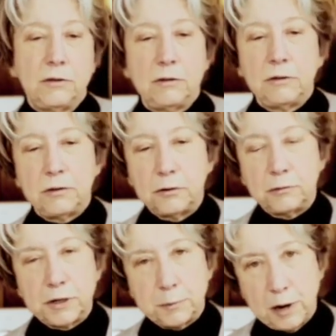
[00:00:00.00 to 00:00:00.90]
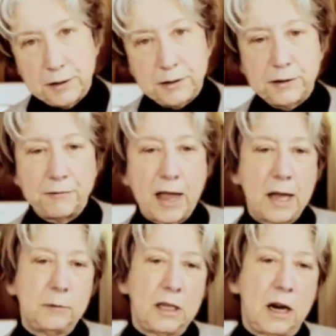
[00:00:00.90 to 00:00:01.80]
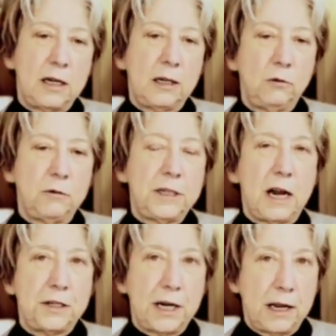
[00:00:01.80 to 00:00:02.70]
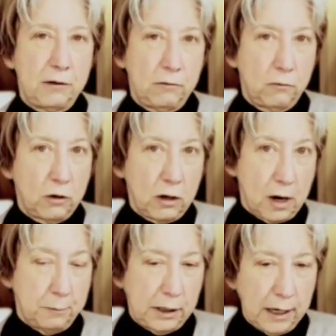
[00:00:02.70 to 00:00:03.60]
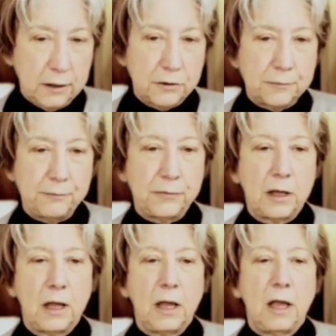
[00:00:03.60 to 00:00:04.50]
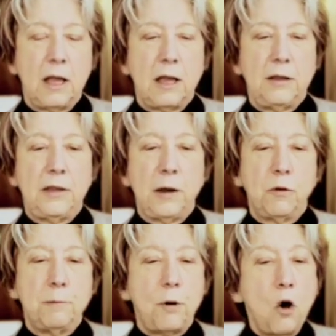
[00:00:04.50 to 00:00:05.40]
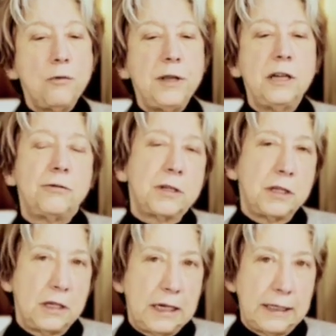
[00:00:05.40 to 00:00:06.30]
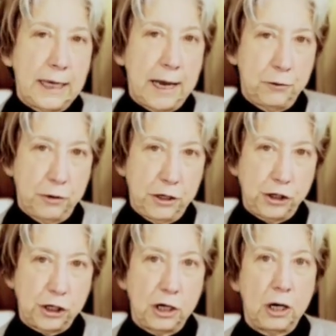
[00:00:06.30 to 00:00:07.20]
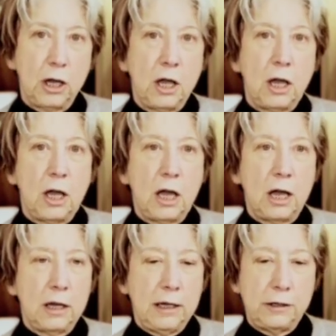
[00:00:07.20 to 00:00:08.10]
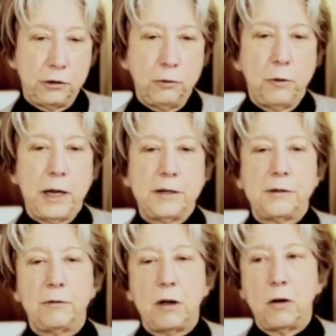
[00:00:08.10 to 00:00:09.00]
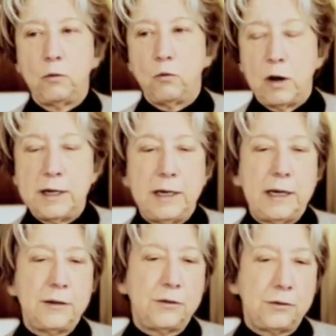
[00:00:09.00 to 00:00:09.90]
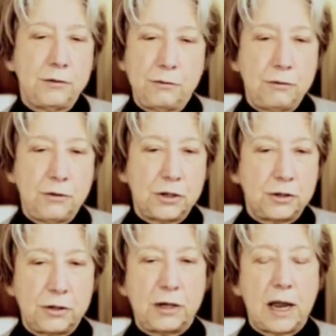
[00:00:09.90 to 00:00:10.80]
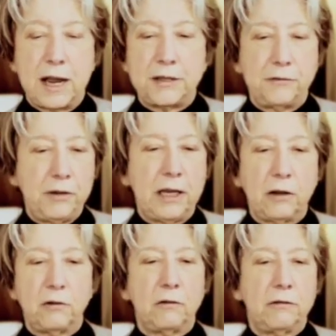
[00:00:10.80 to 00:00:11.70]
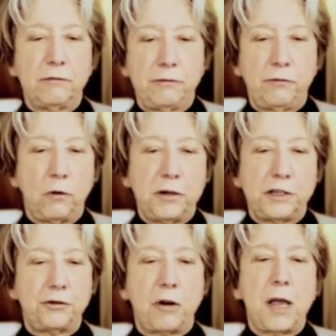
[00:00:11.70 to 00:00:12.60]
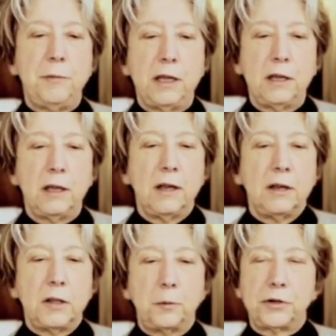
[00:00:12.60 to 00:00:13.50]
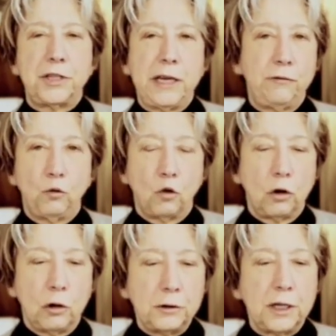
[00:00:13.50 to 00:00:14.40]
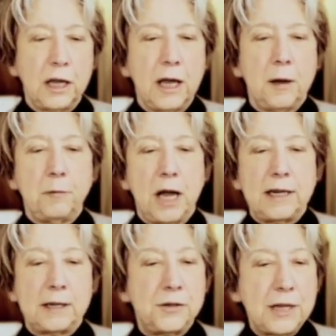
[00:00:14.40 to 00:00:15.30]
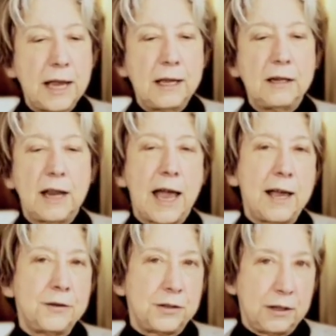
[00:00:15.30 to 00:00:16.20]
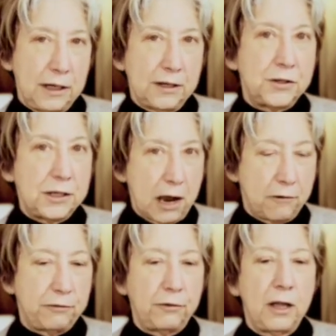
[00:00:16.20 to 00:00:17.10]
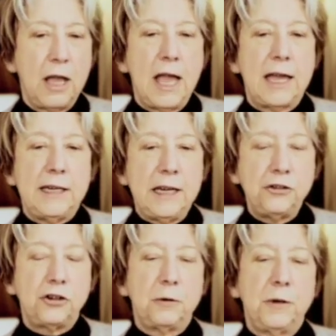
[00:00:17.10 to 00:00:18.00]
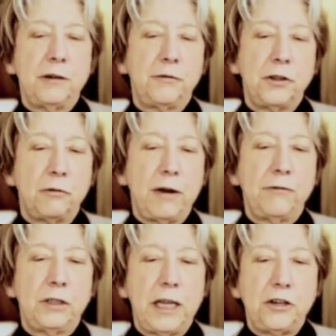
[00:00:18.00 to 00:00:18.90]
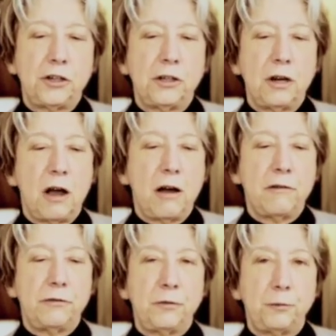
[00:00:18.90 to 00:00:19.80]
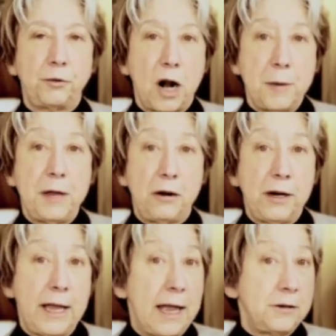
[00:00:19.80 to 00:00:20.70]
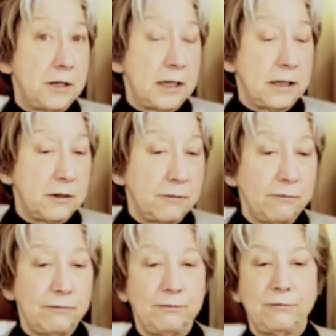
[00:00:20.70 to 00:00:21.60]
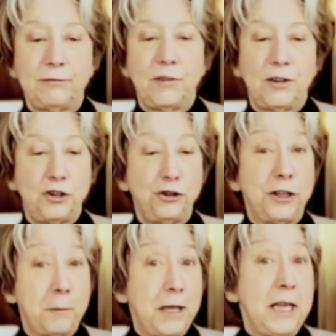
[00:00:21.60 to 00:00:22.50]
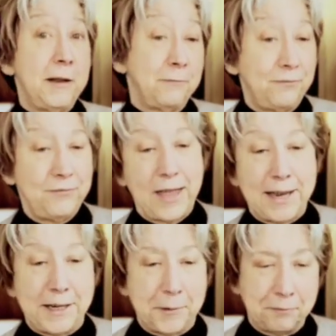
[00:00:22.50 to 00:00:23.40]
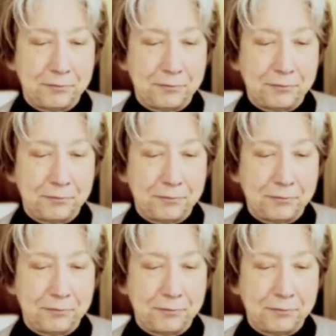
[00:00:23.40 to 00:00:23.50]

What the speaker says: So the responses of Abelard and Lu Xiangsham were complex. They were both interested in language in two ways. One is just as a vehicle for describing the perceived world, but second, as itself an instrument for the revelation of primary entities, should there be any.